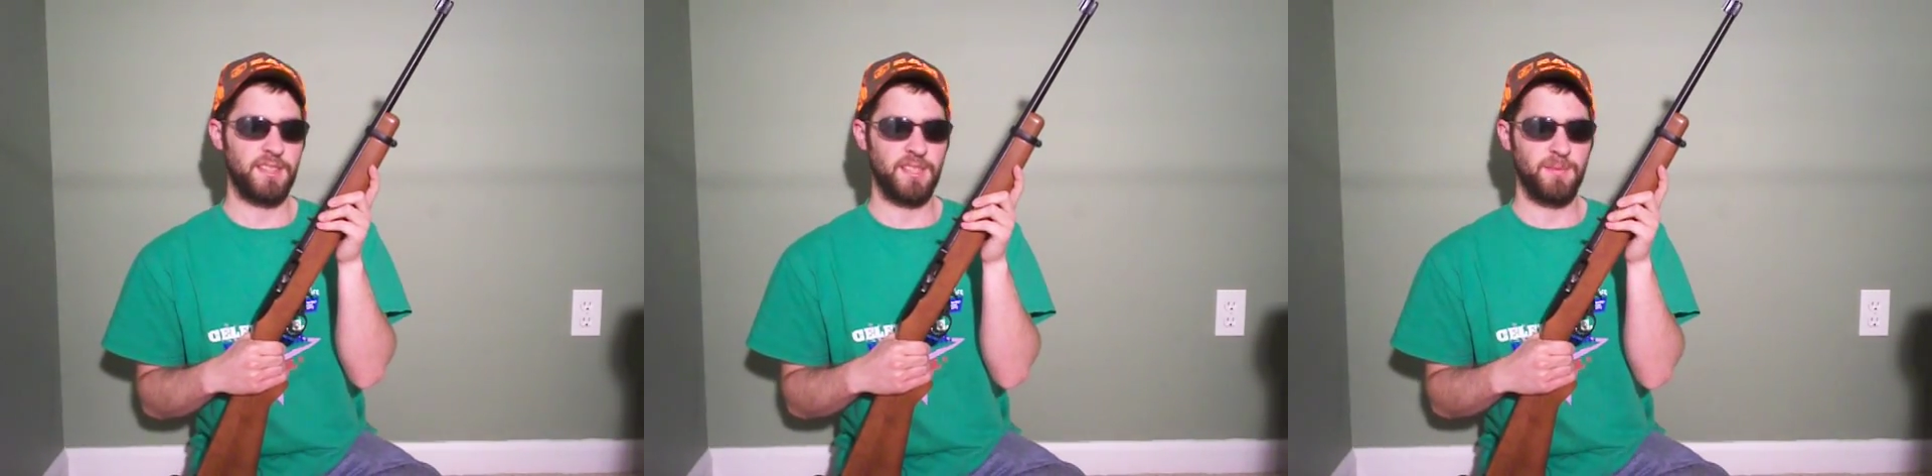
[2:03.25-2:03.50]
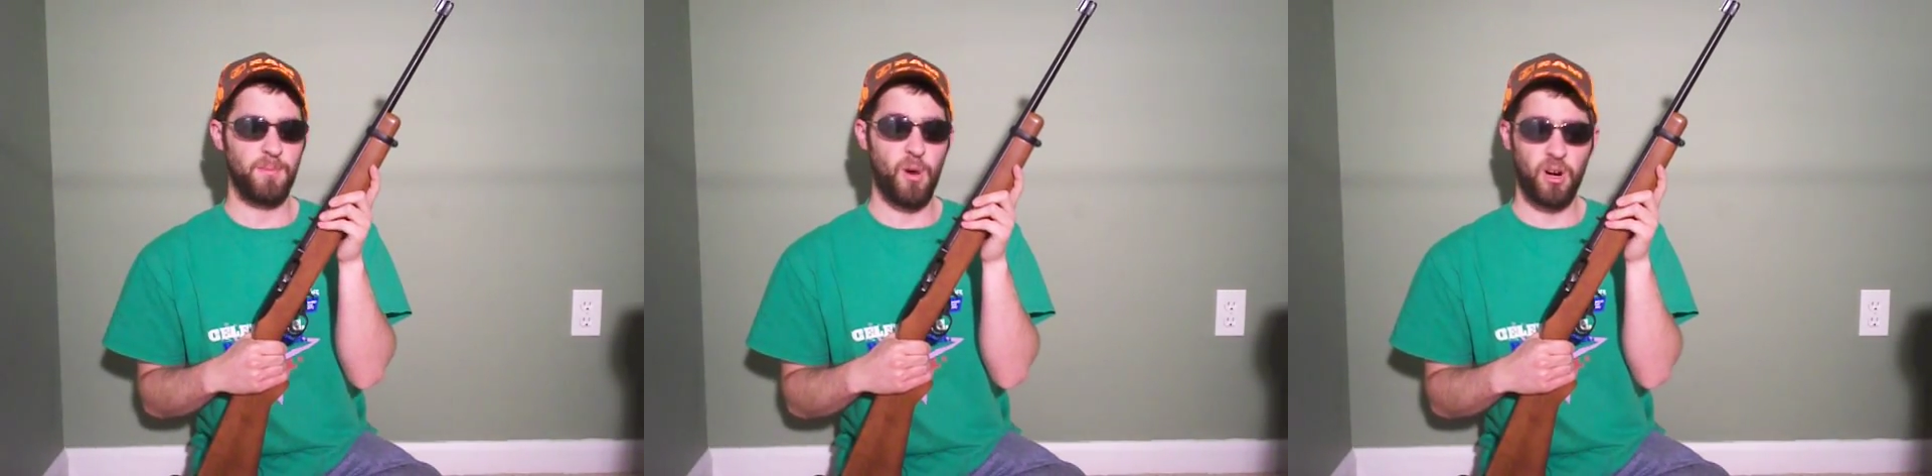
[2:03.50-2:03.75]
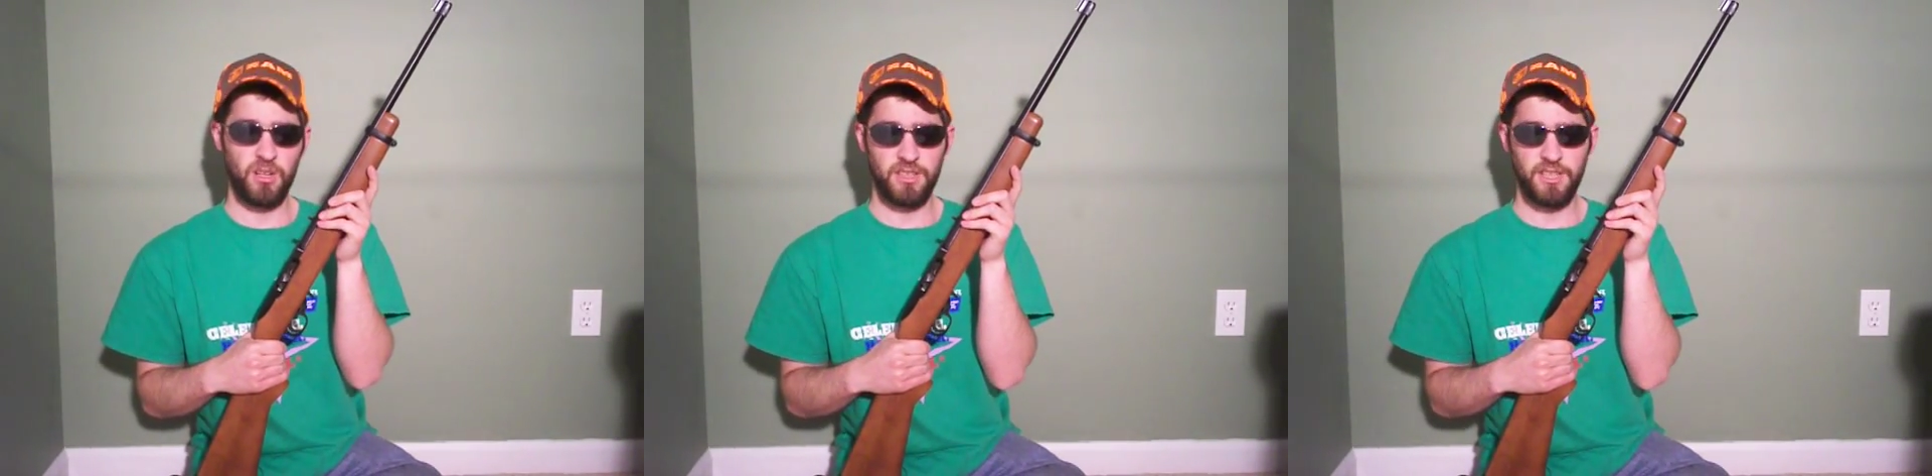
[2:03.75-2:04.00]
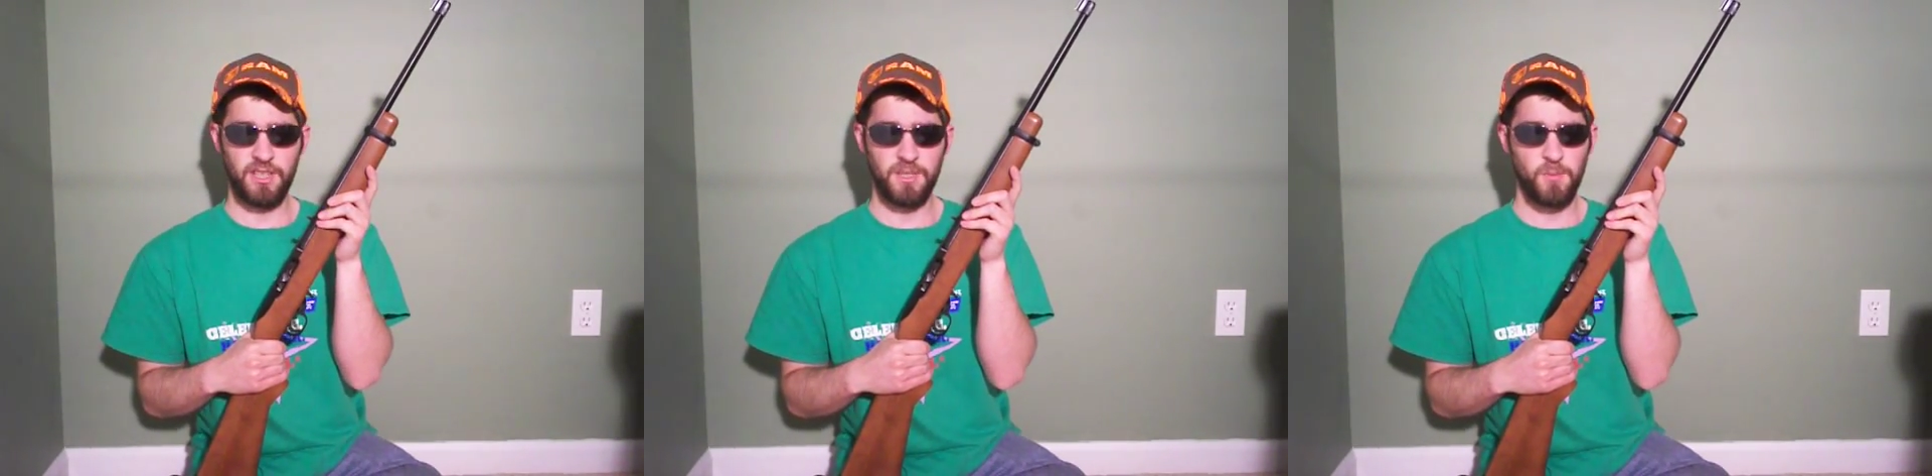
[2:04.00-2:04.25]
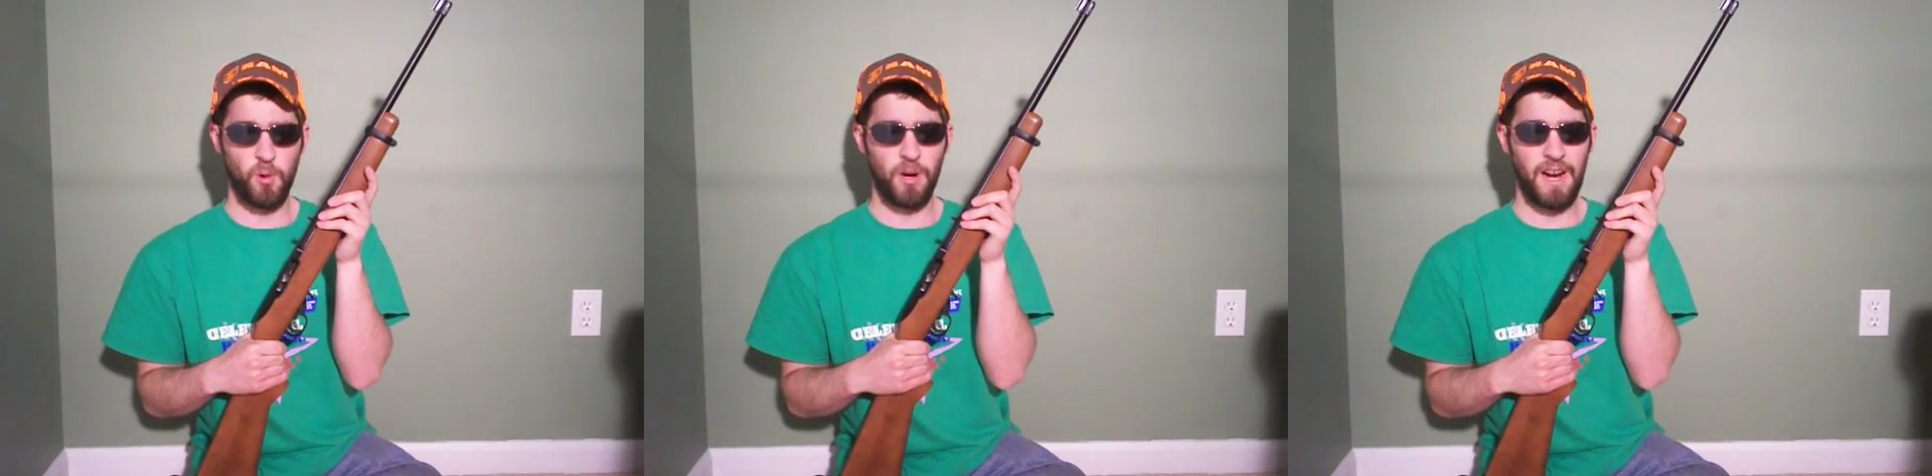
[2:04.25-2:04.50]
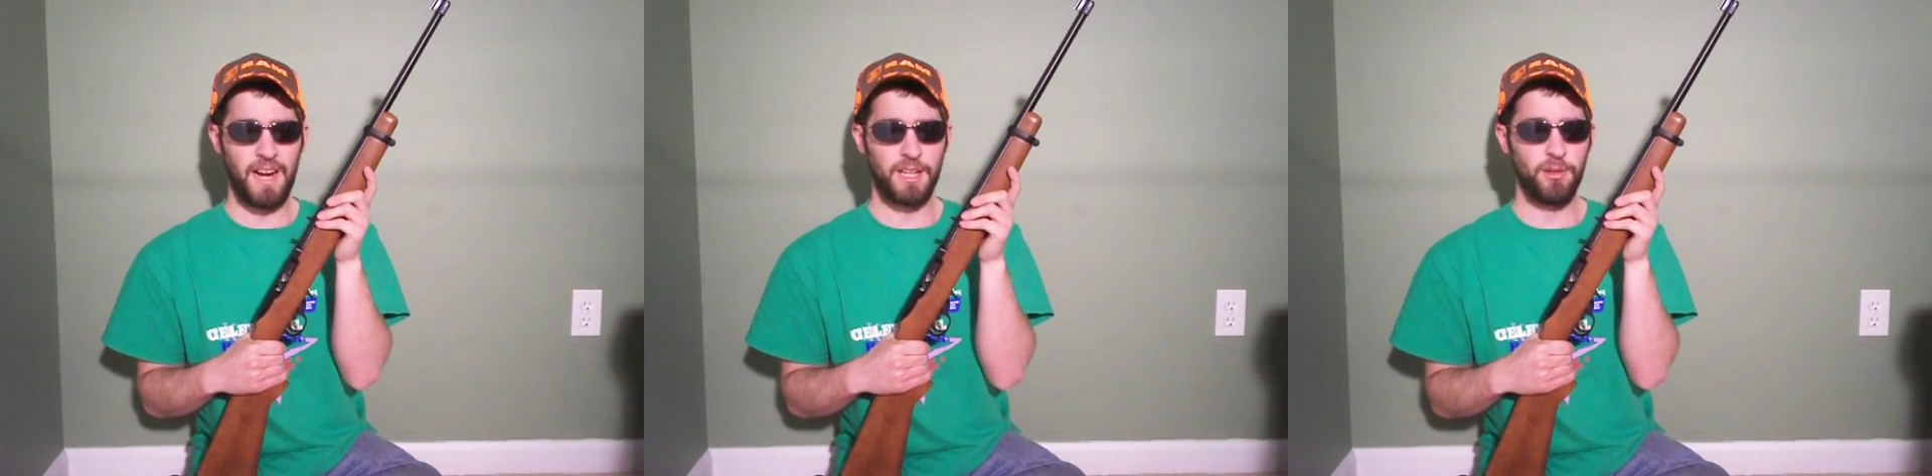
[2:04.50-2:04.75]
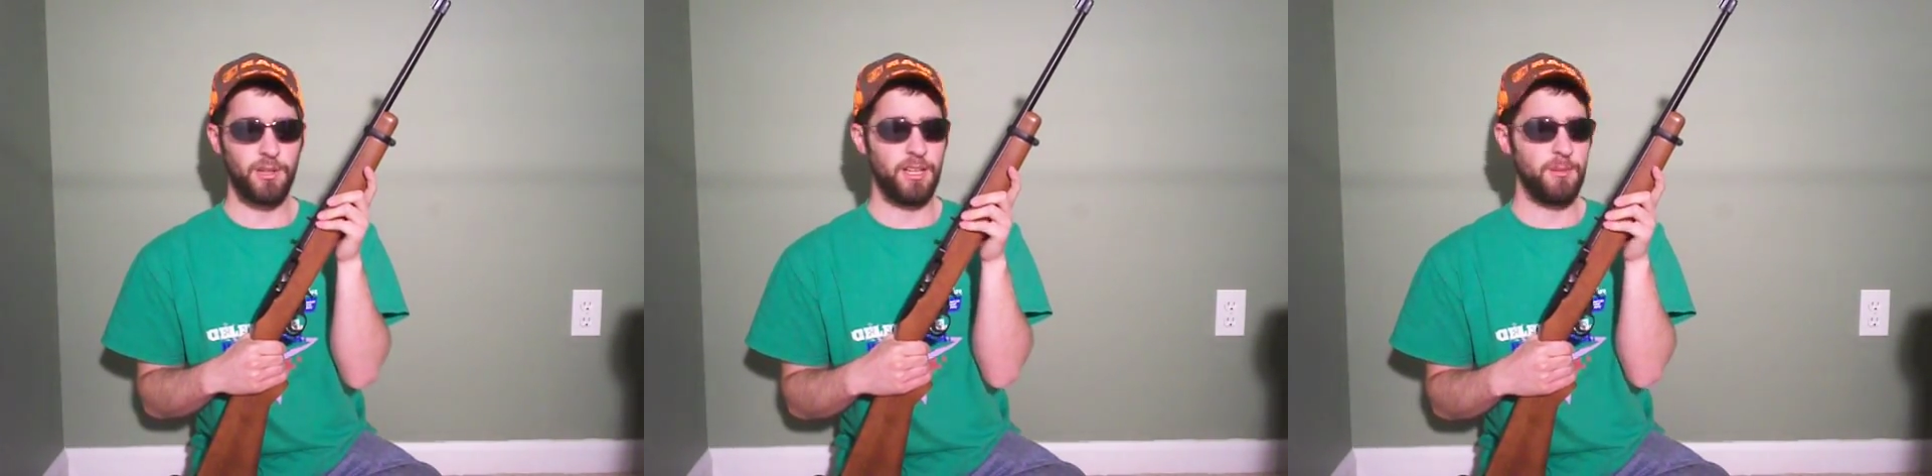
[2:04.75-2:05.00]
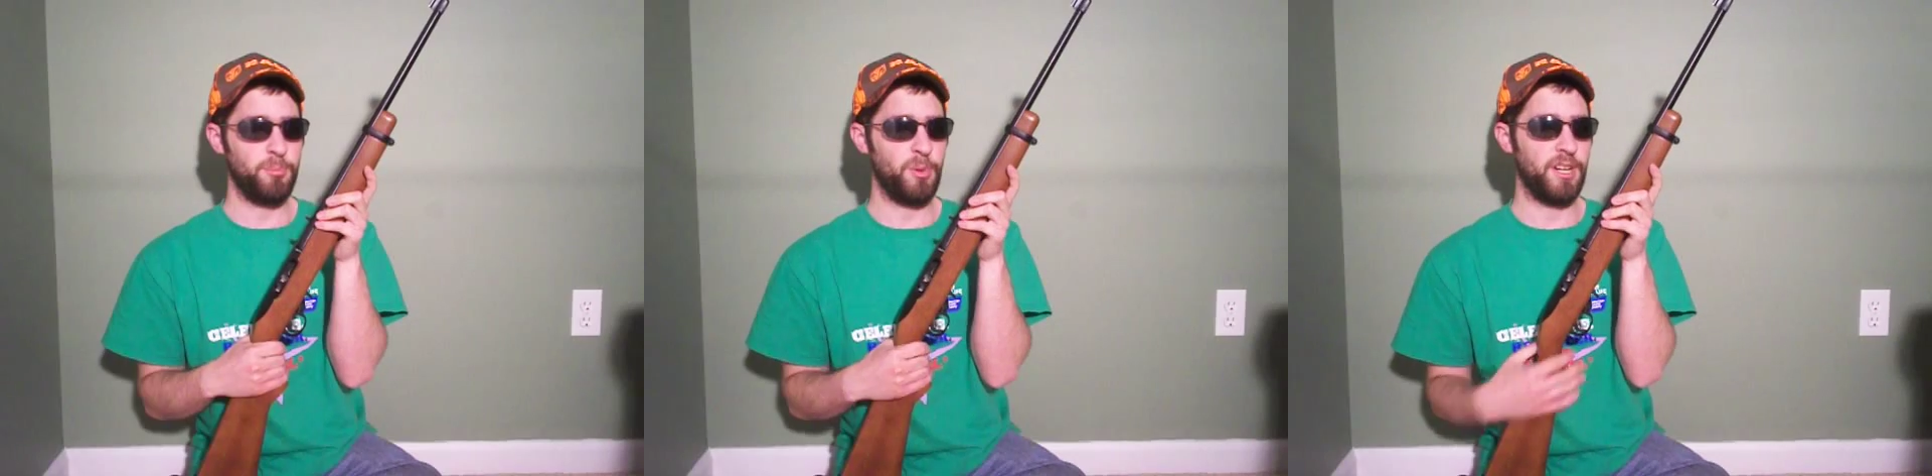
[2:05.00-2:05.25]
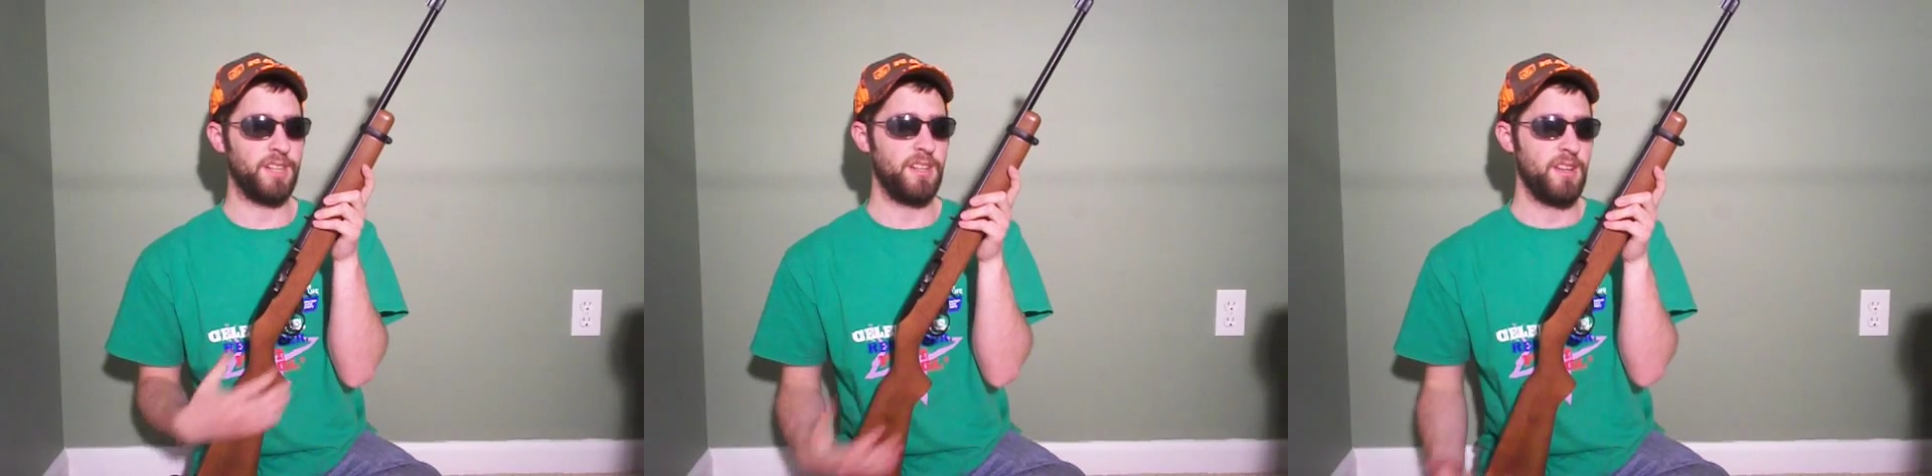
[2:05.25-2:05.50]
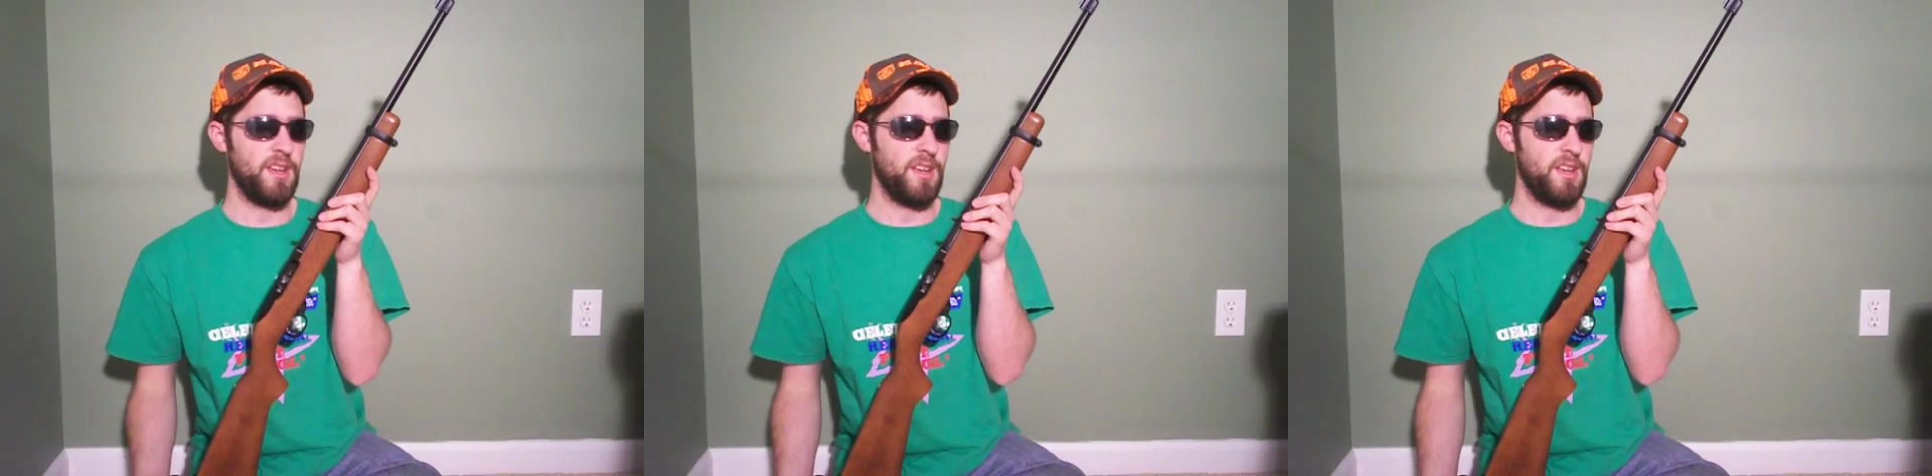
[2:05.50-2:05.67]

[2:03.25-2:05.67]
the Marlin is more accurate, but